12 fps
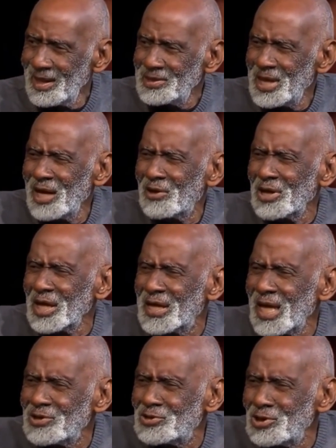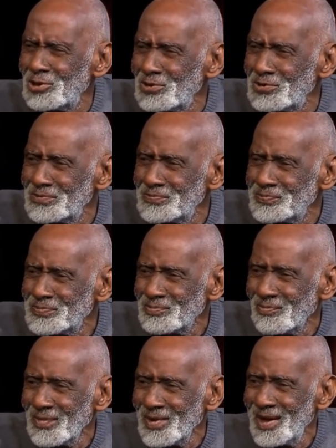they're gonna get you.
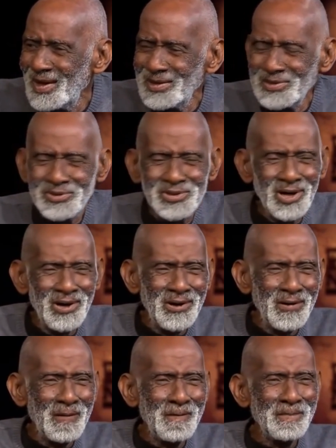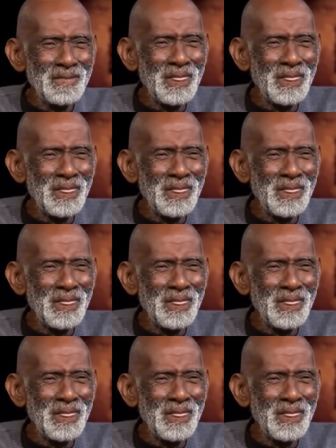So